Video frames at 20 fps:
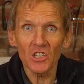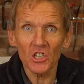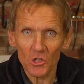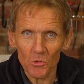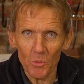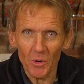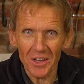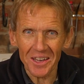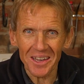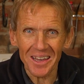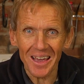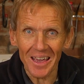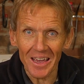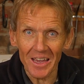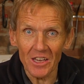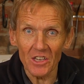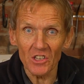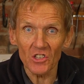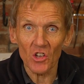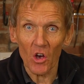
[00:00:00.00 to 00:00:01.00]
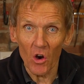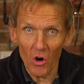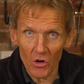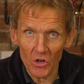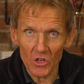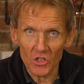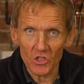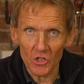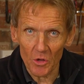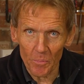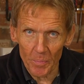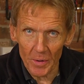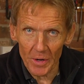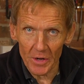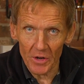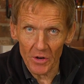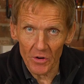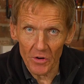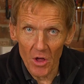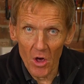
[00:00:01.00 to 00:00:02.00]
just want to get his honest
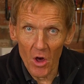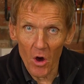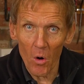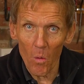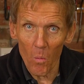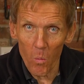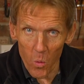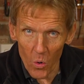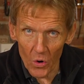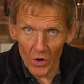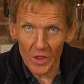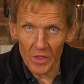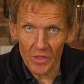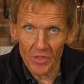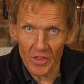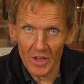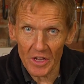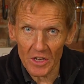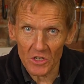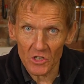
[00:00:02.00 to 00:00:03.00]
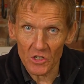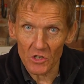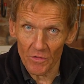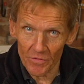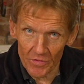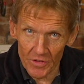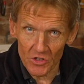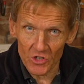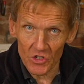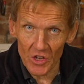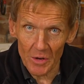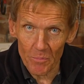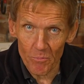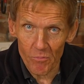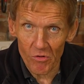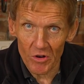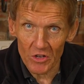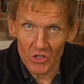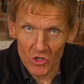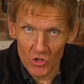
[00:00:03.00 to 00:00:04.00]
opinion of what he thinks of the
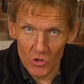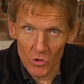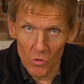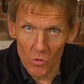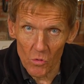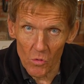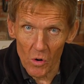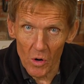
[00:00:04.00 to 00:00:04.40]
ZPress tool.